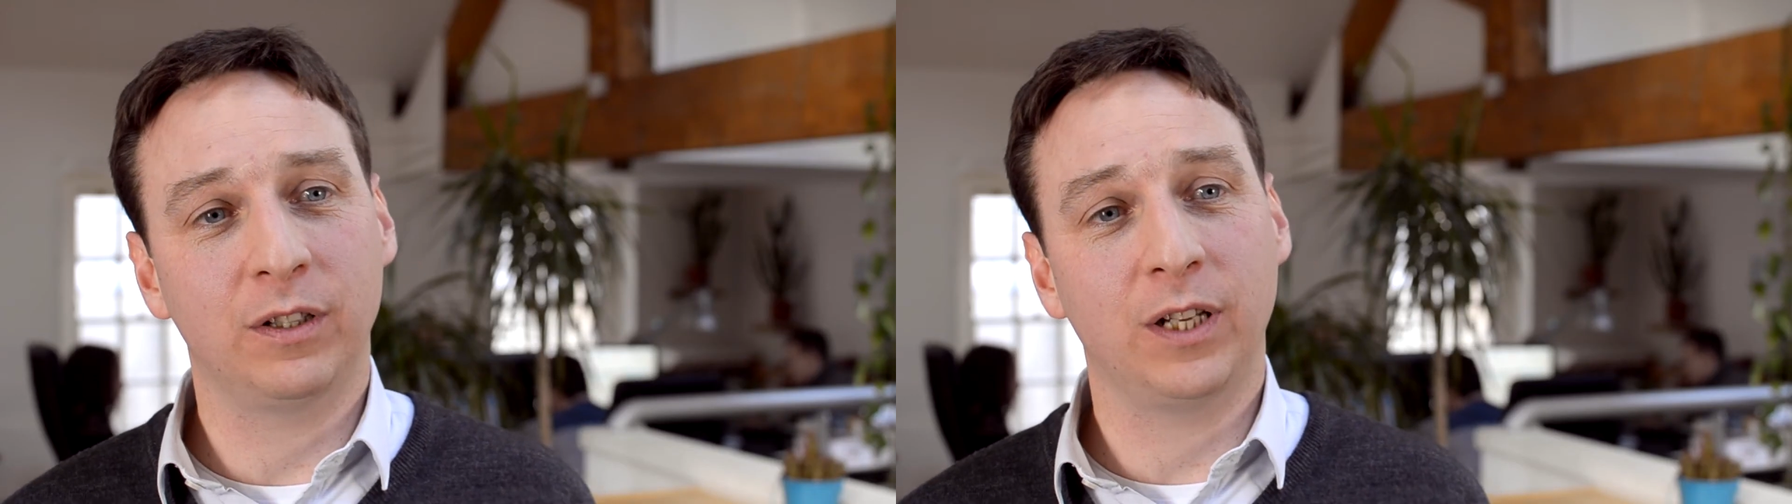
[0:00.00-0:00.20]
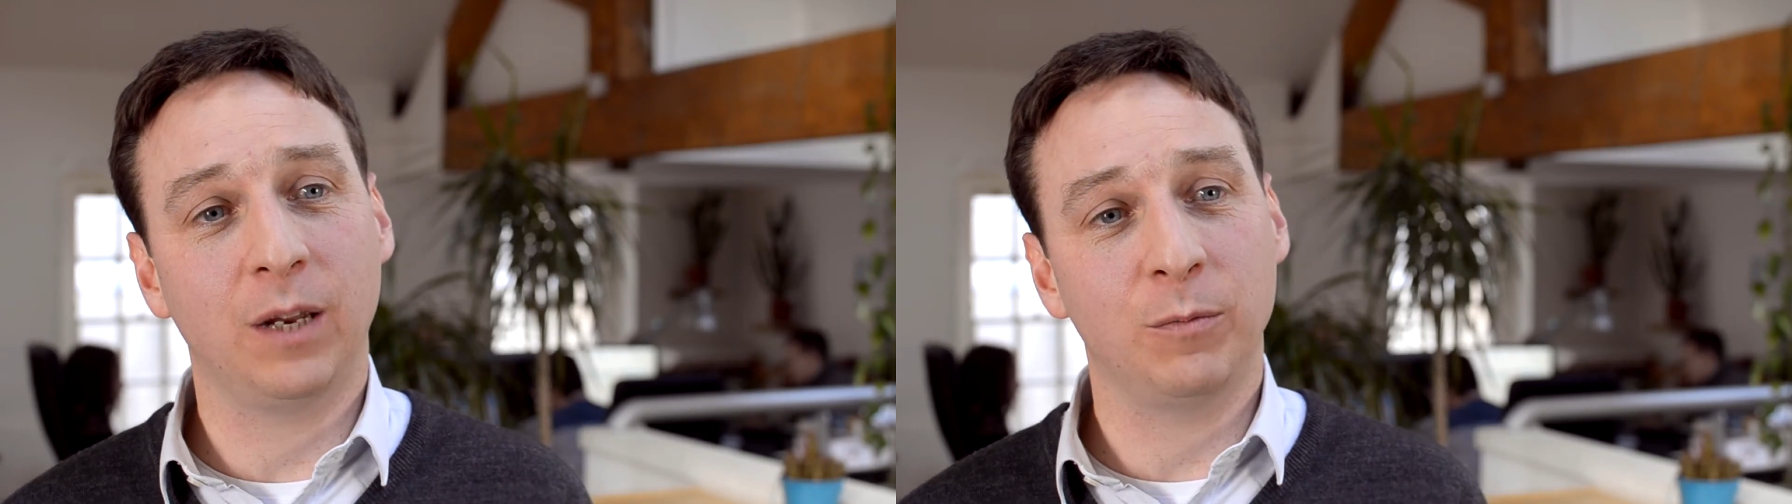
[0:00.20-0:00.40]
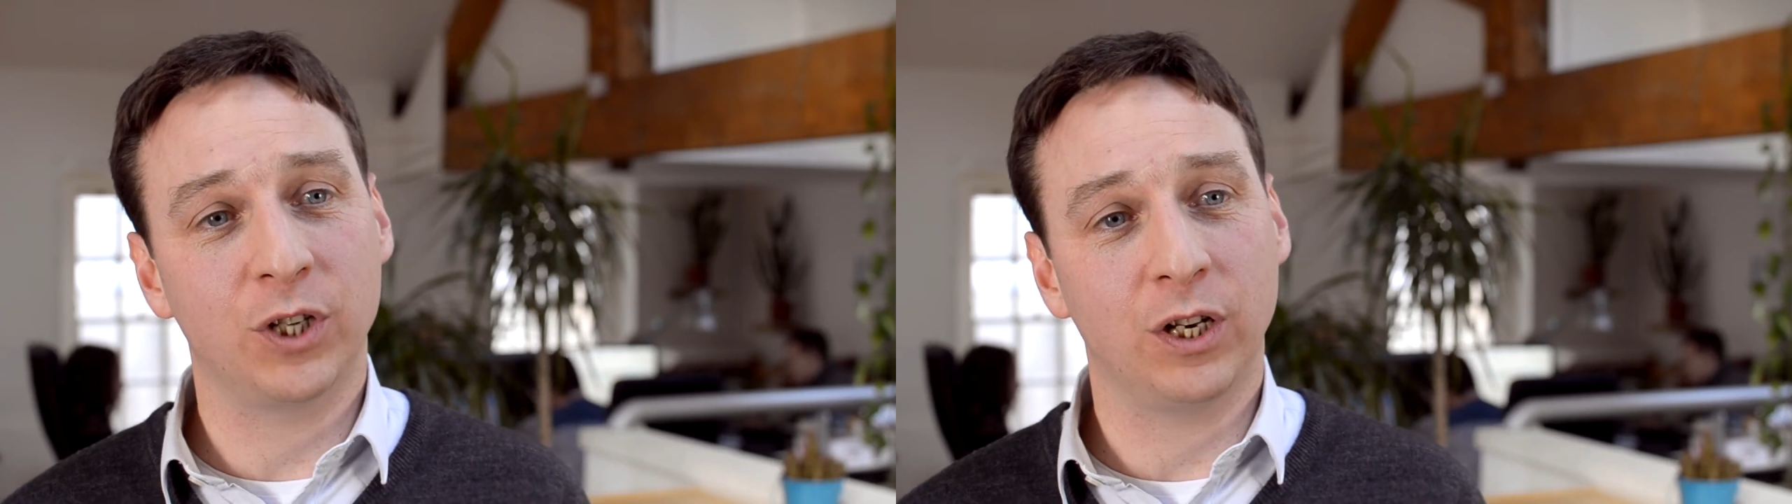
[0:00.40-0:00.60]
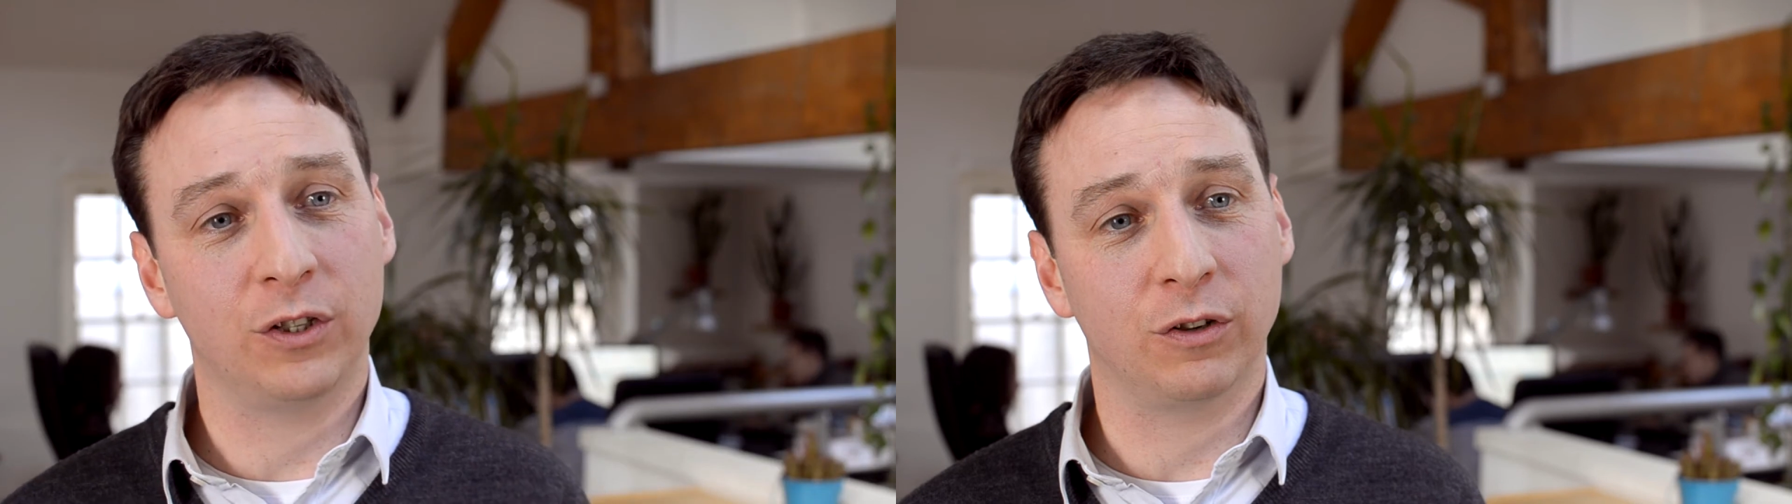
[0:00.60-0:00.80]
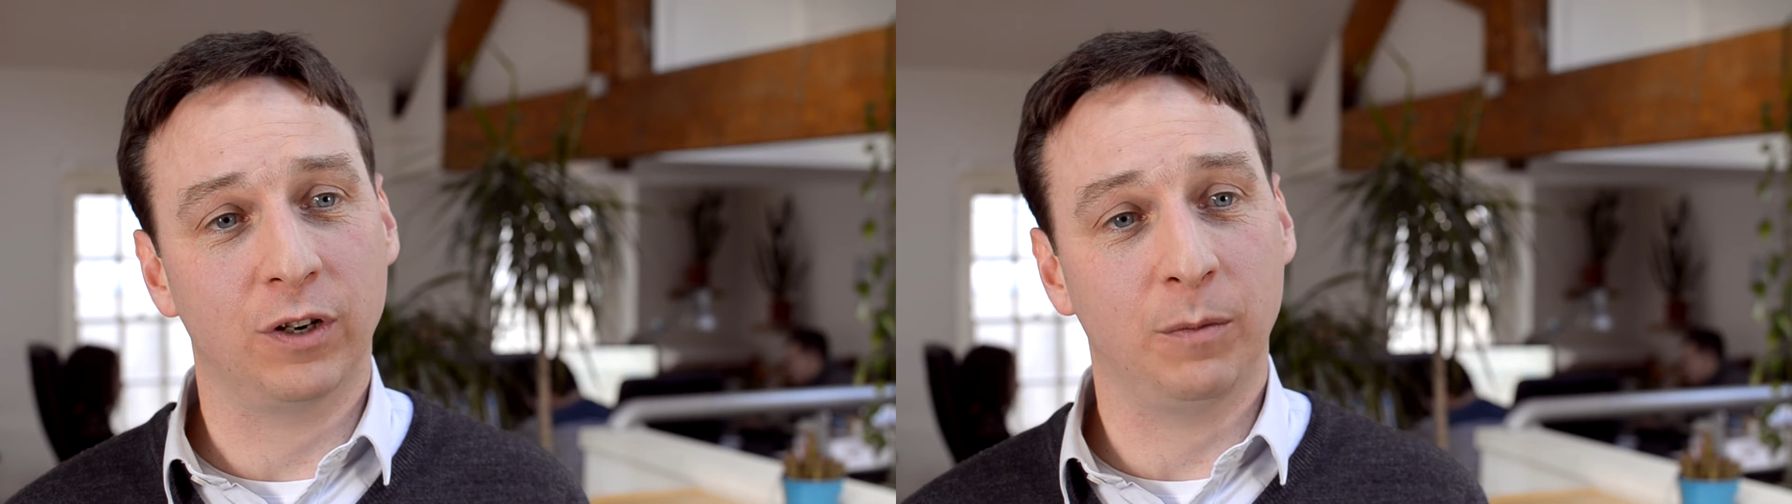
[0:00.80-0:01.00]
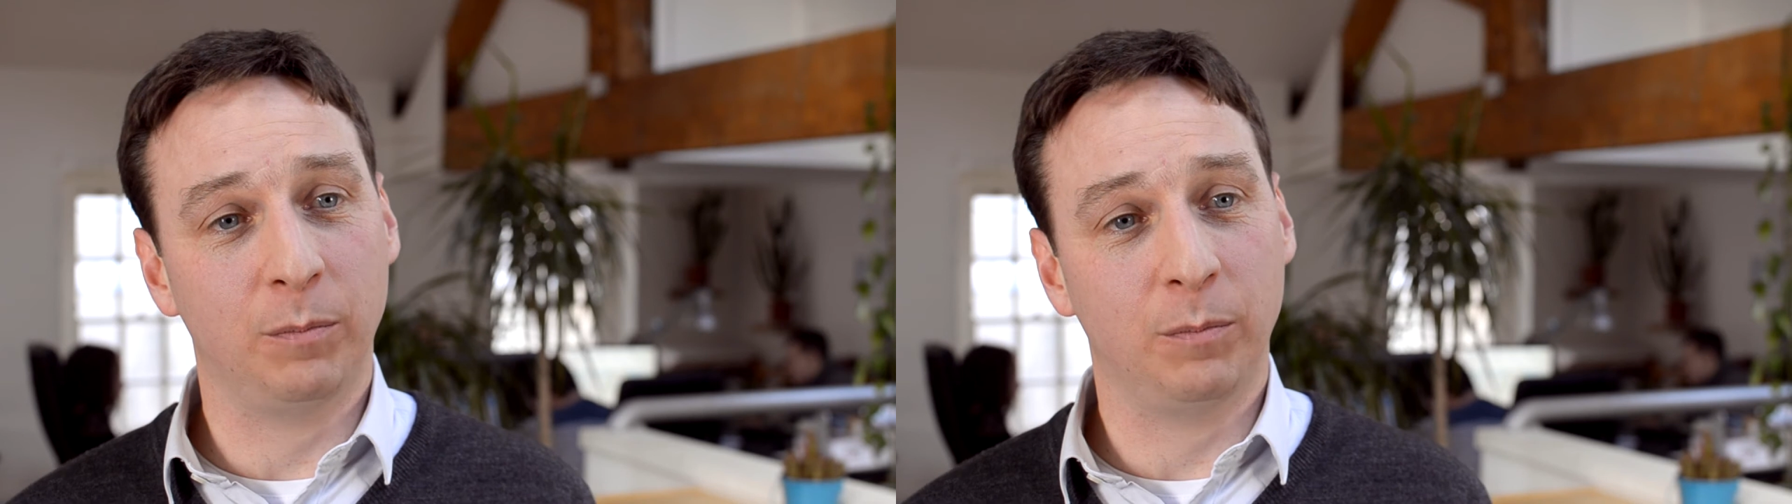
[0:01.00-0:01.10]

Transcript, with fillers: game changer in